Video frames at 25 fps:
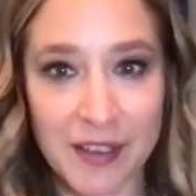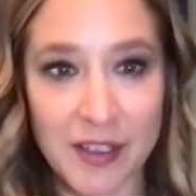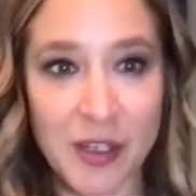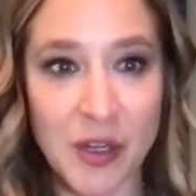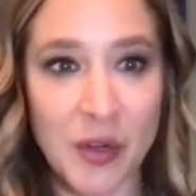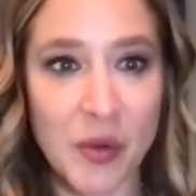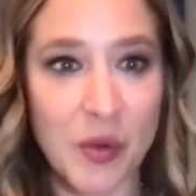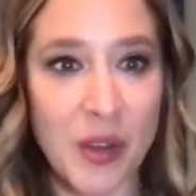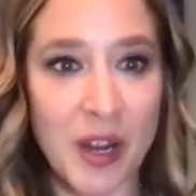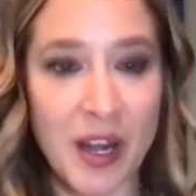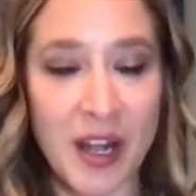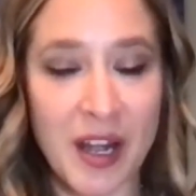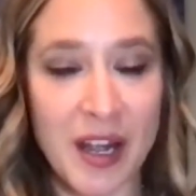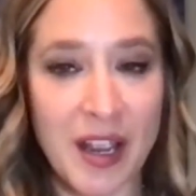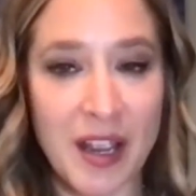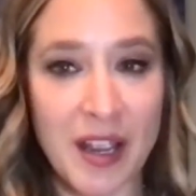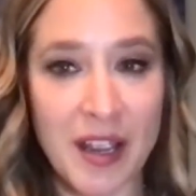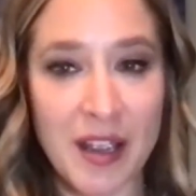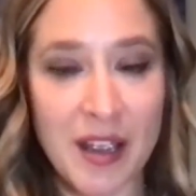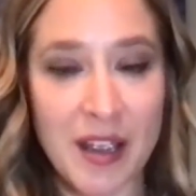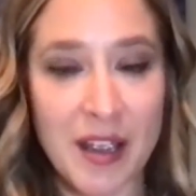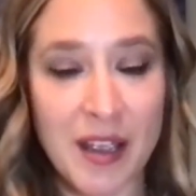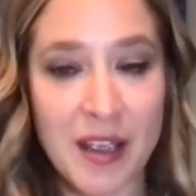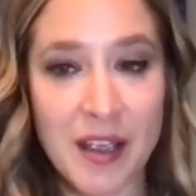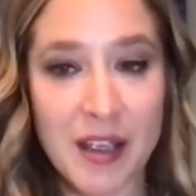you know and
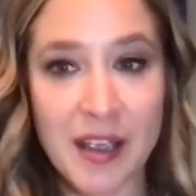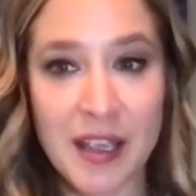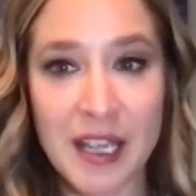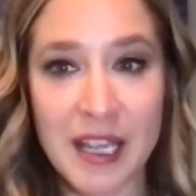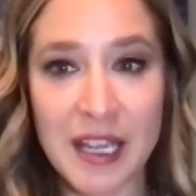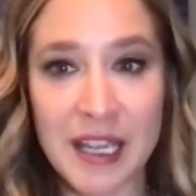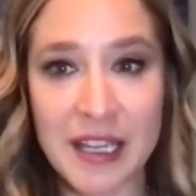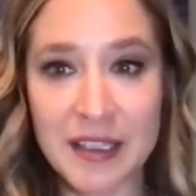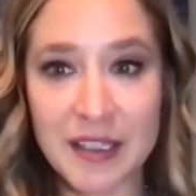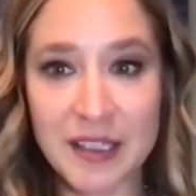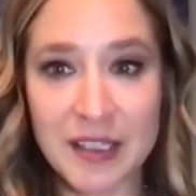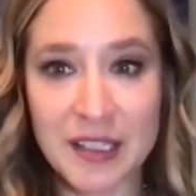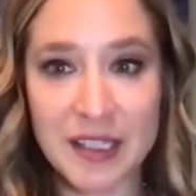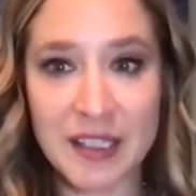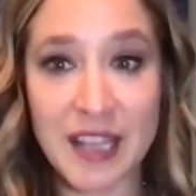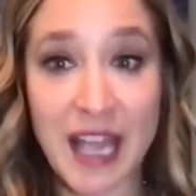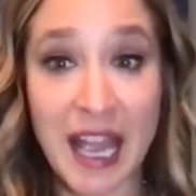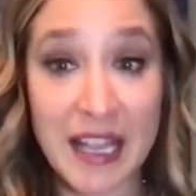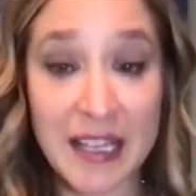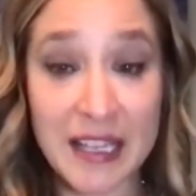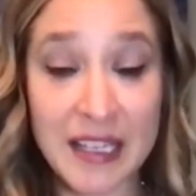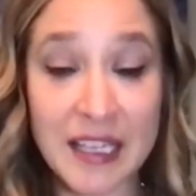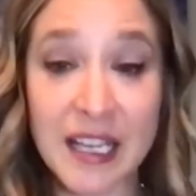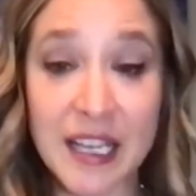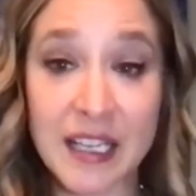it's
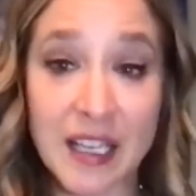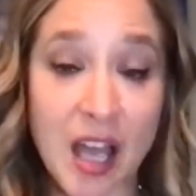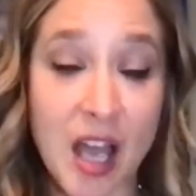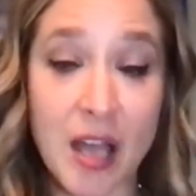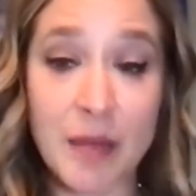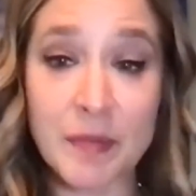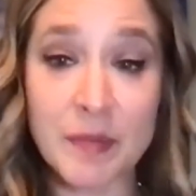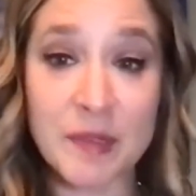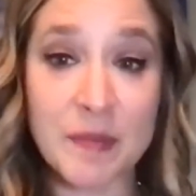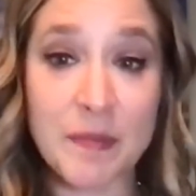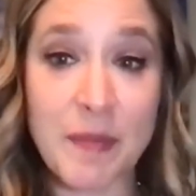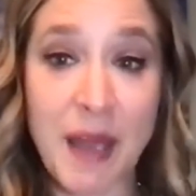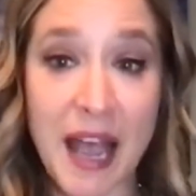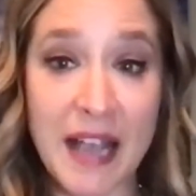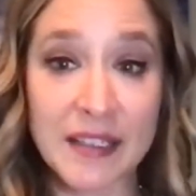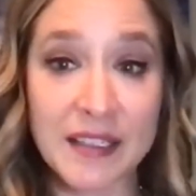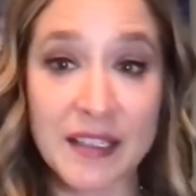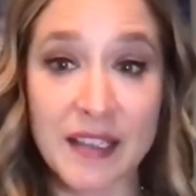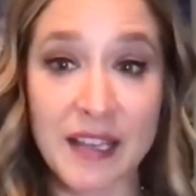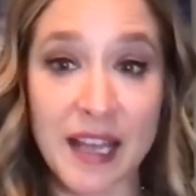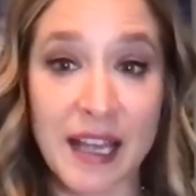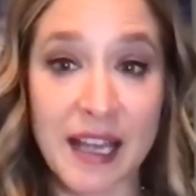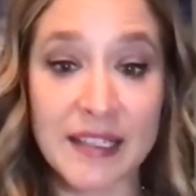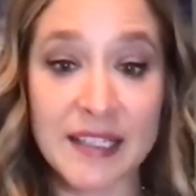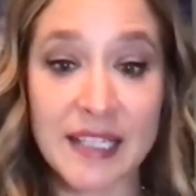that it comes back to
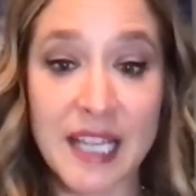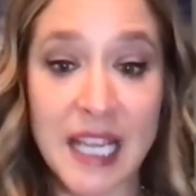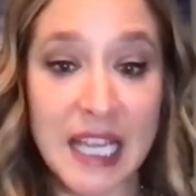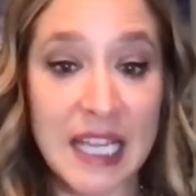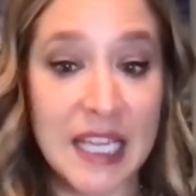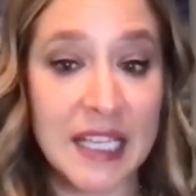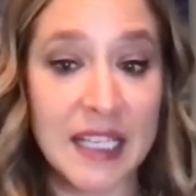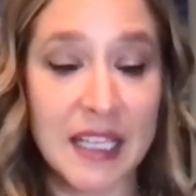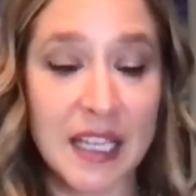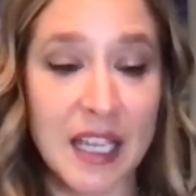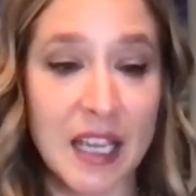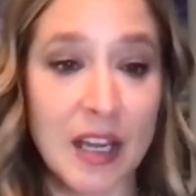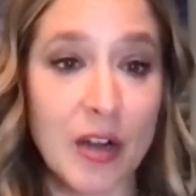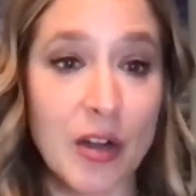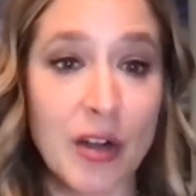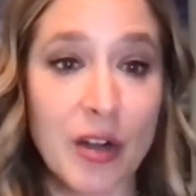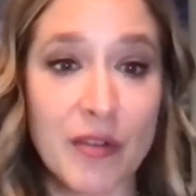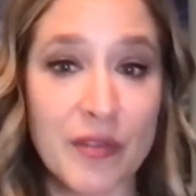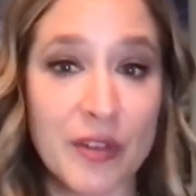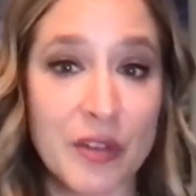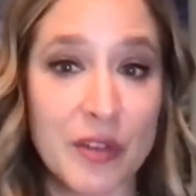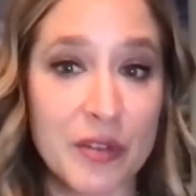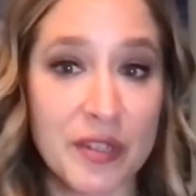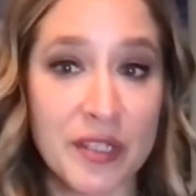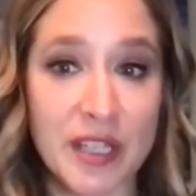that taking care of
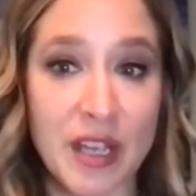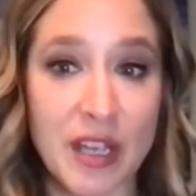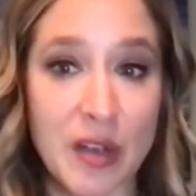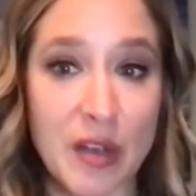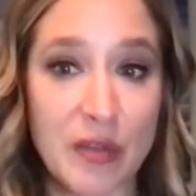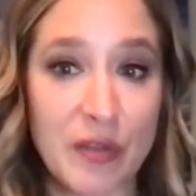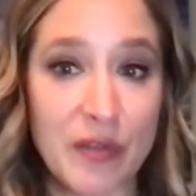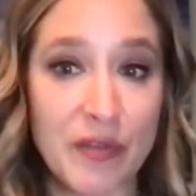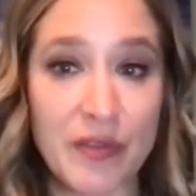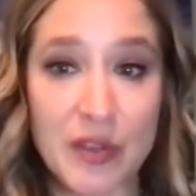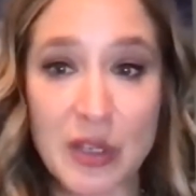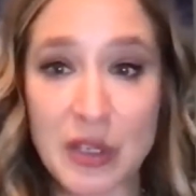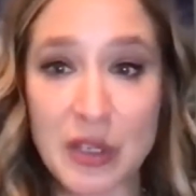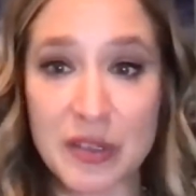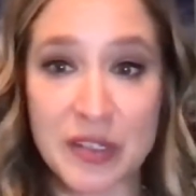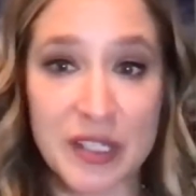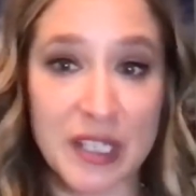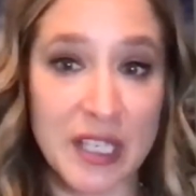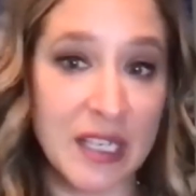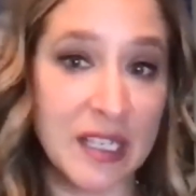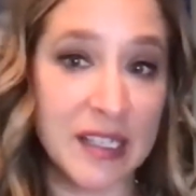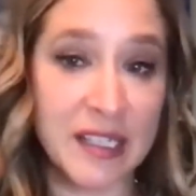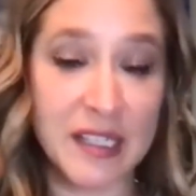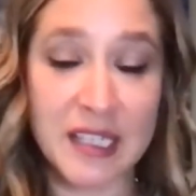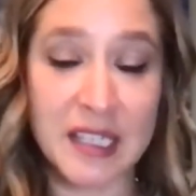yourself first
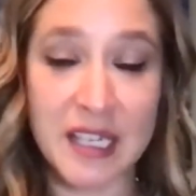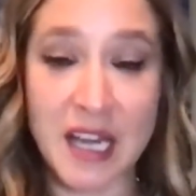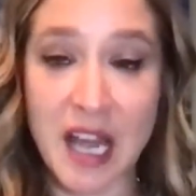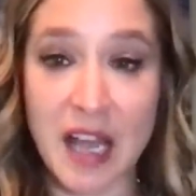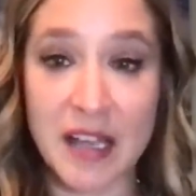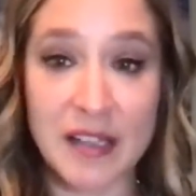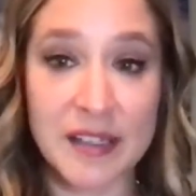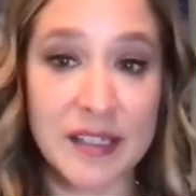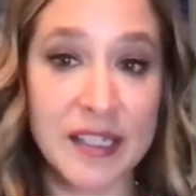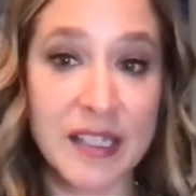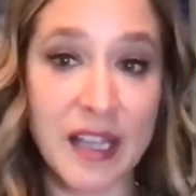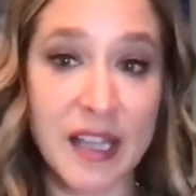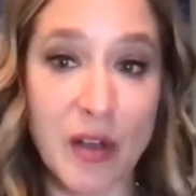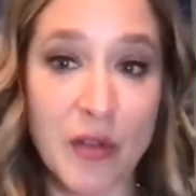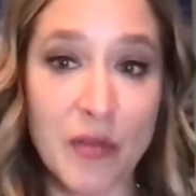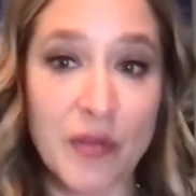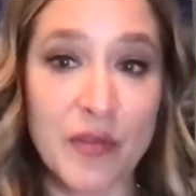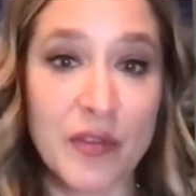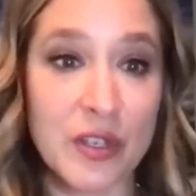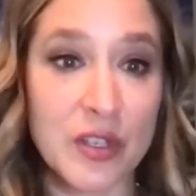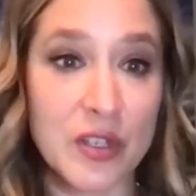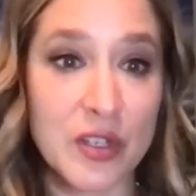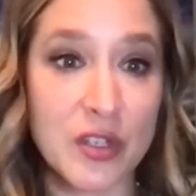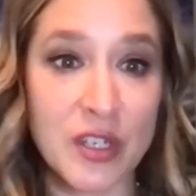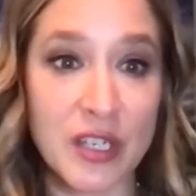and it's not
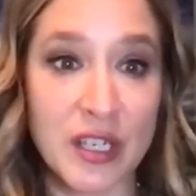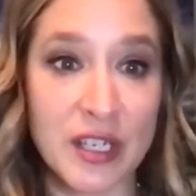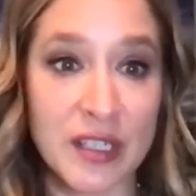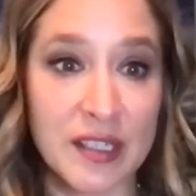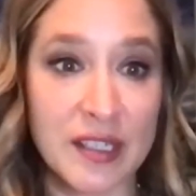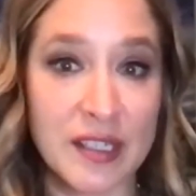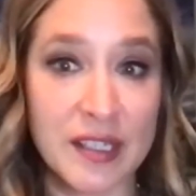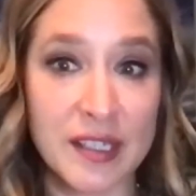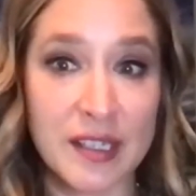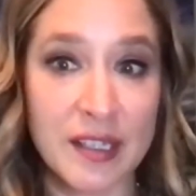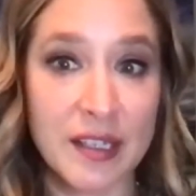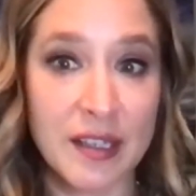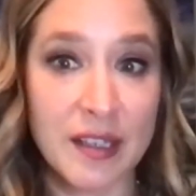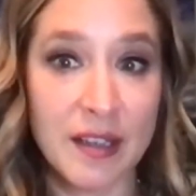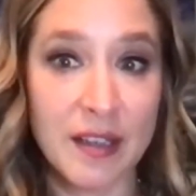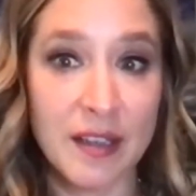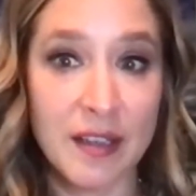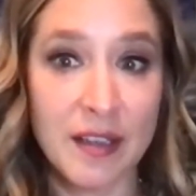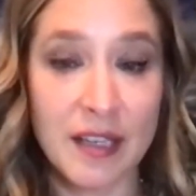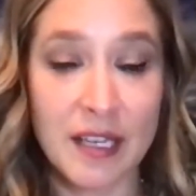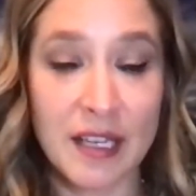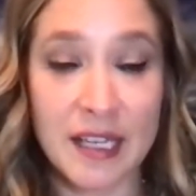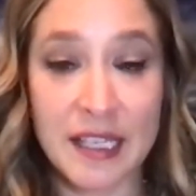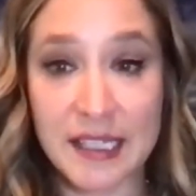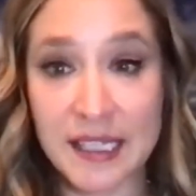selfish it's
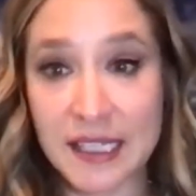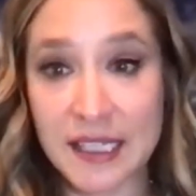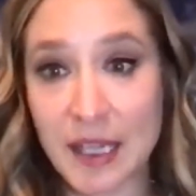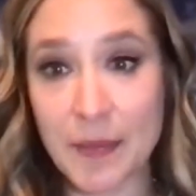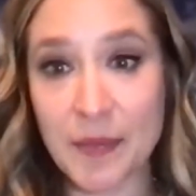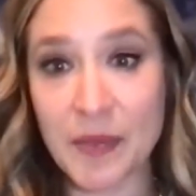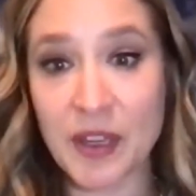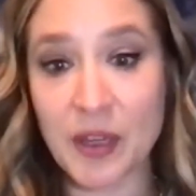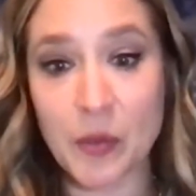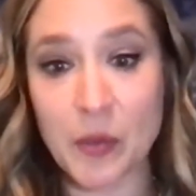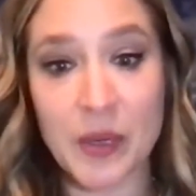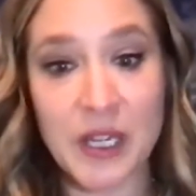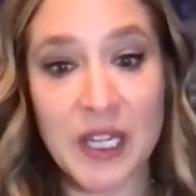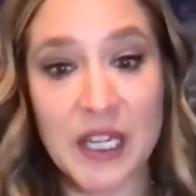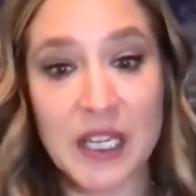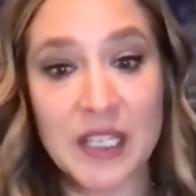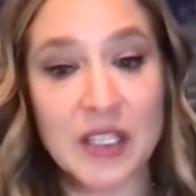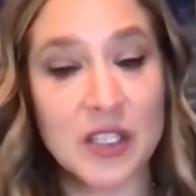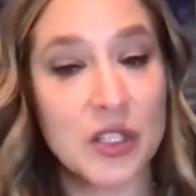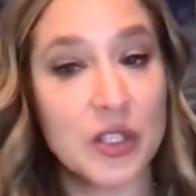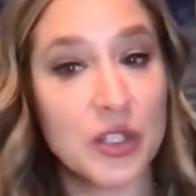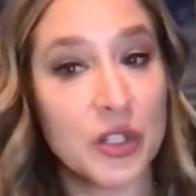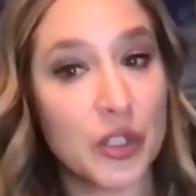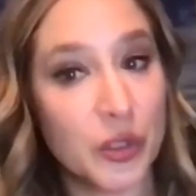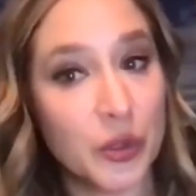it's something we need
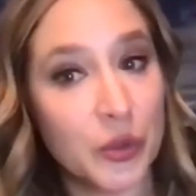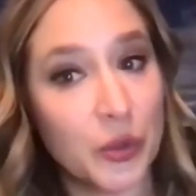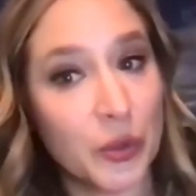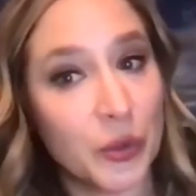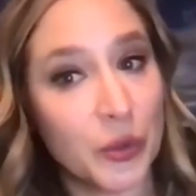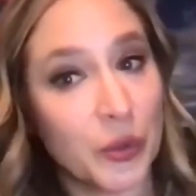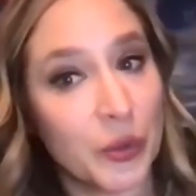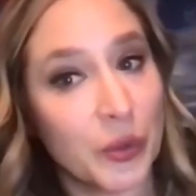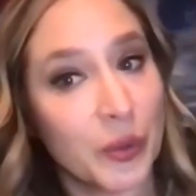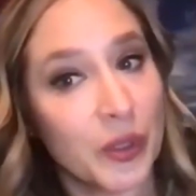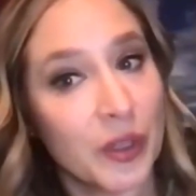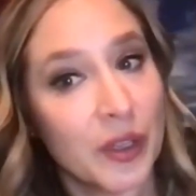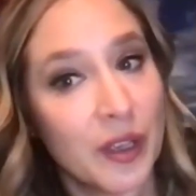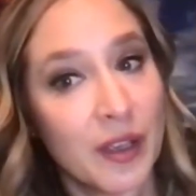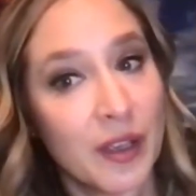to do